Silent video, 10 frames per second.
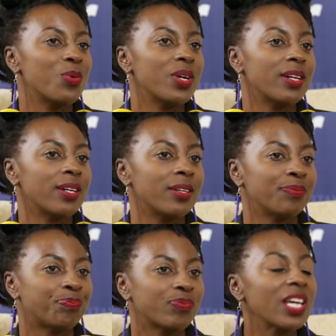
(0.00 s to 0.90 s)
were
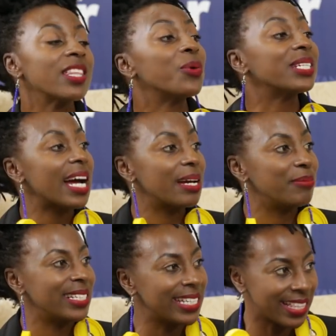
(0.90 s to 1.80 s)
they were
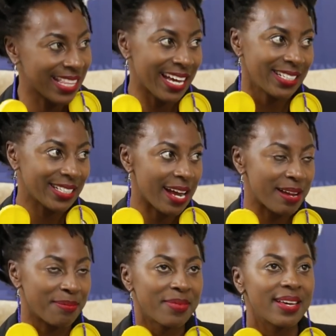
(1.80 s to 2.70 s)
timely in that
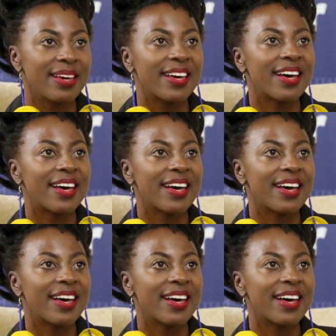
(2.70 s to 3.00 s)
time. Mm.